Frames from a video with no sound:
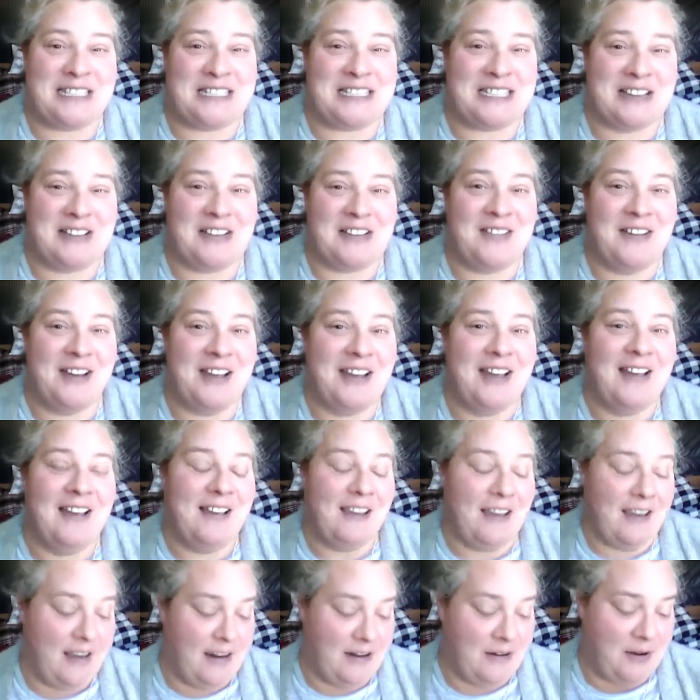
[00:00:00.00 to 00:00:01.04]
So
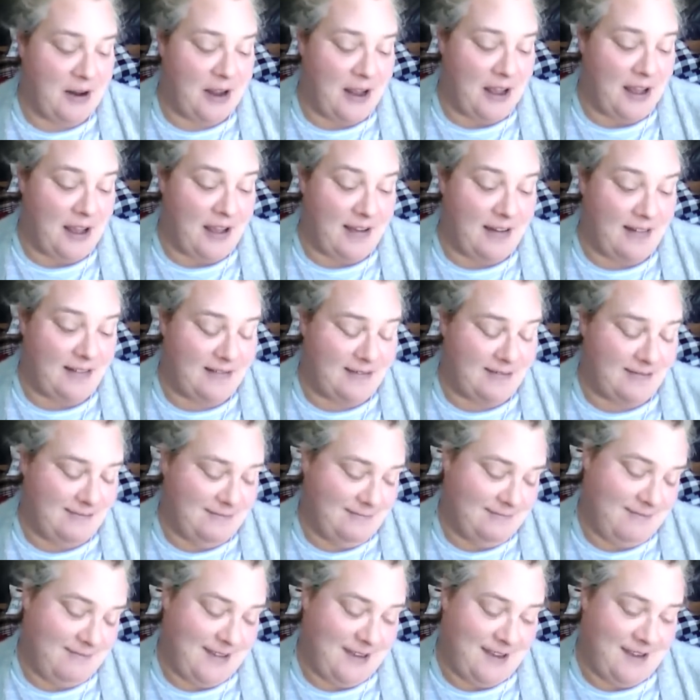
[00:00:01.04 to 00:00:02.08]
anyway,
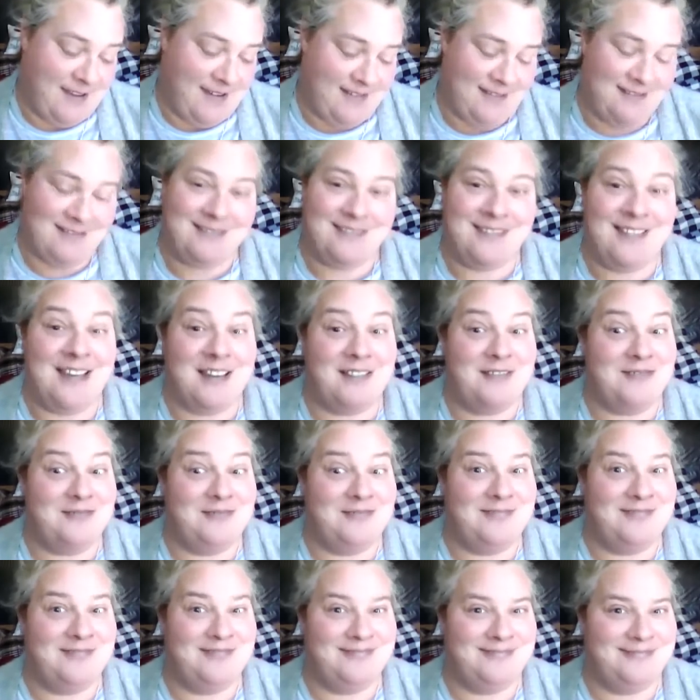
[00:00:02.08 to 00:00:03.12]

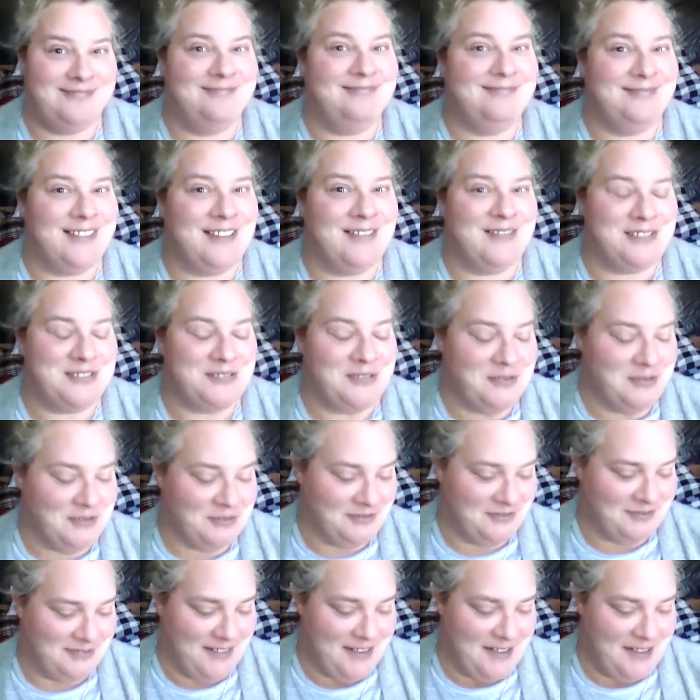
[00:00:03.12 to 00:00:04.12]
that was cool.